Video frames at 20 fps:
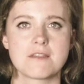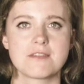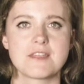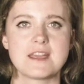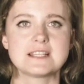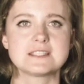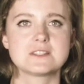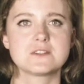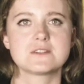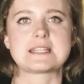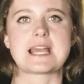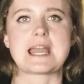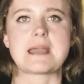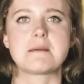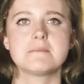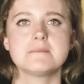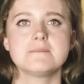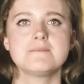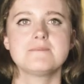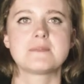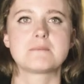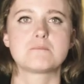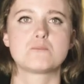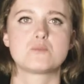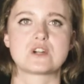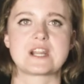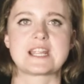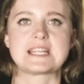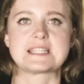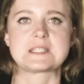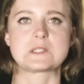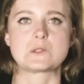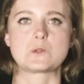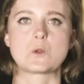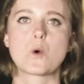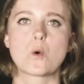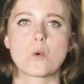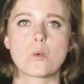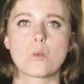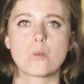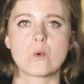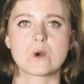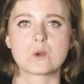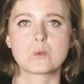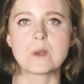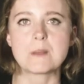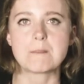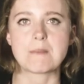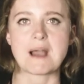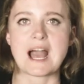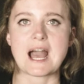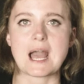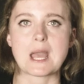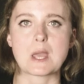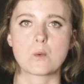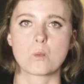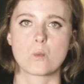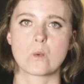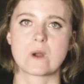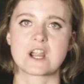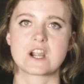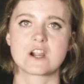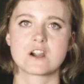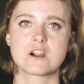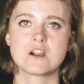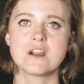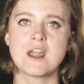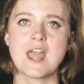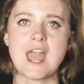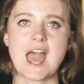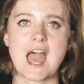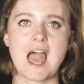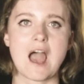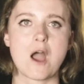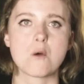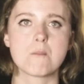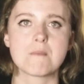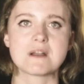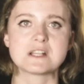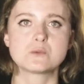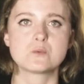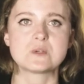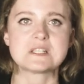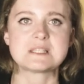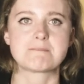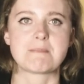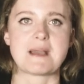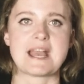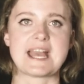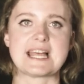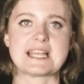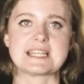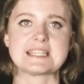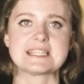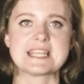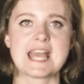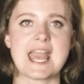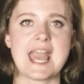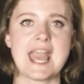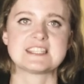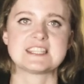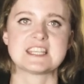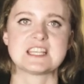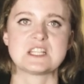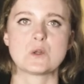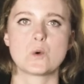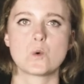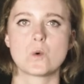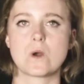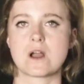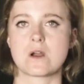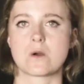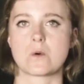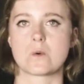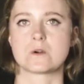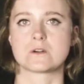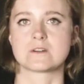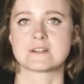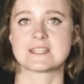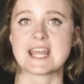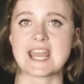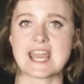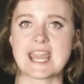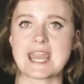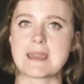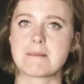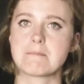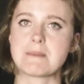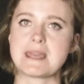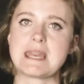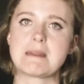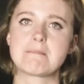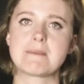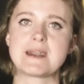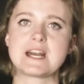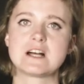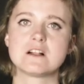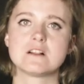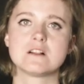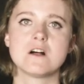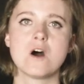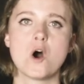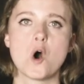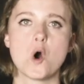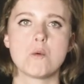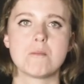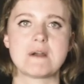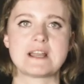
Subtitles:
Thanks to them, brands know what we buy, where, how much we spend. They know our name, email, home